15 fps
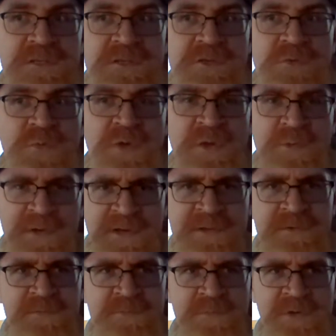
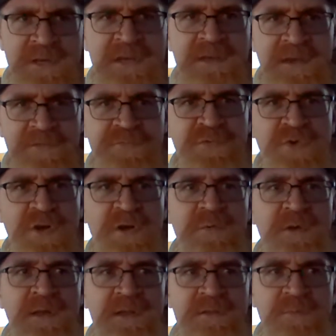we can get through it.
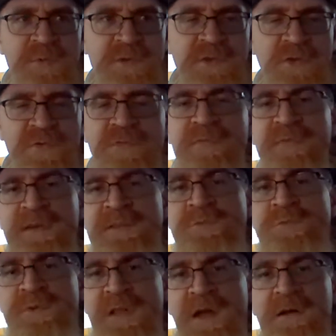We do the things we
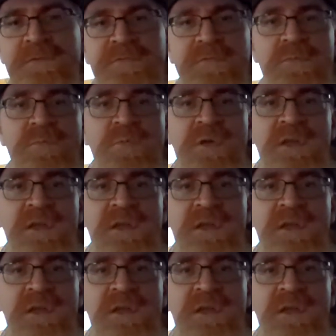love. We